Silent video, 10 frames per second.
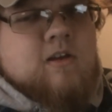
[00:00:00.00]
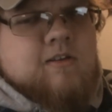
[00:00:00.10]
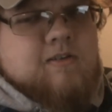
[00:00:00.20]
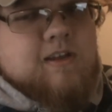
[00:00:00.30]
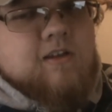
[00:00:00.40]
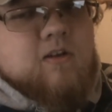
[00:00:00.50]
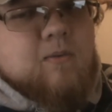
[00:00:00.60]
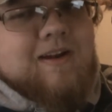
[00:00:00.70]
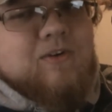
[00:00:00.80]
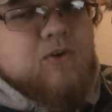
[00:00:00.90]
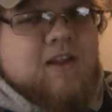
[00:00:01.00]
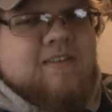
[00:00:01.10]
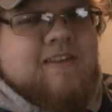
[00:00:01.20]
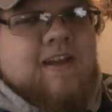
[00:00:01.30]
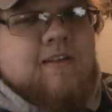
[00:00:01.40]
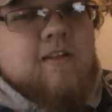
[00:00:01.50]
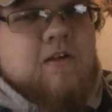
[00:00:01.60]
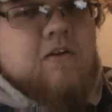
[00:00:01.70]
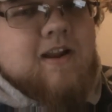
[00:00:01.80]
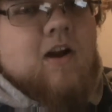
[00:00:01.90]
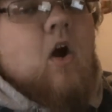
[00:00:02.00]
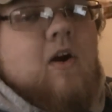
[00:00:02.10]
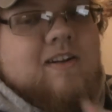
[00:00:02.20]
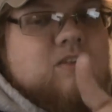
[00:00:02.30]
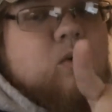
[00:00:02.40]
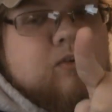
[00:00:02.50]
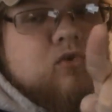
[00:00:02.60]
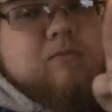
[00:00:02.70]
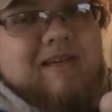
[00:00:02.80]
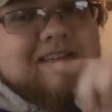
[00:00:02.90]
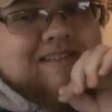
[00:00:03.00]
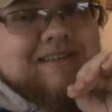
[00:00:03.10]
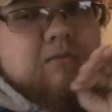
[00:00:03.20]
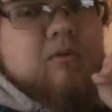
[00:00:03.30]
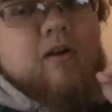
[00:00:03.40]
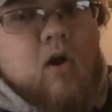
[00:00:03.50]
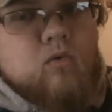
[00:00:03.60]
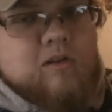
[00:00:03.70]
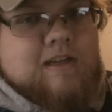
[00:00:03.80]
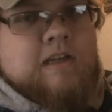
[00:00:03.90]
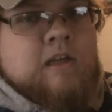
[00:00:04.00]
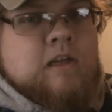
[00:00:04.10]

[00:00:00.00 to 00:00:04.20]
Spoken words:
So either they're waiting to announce that at a later date, or it's going to be single player only.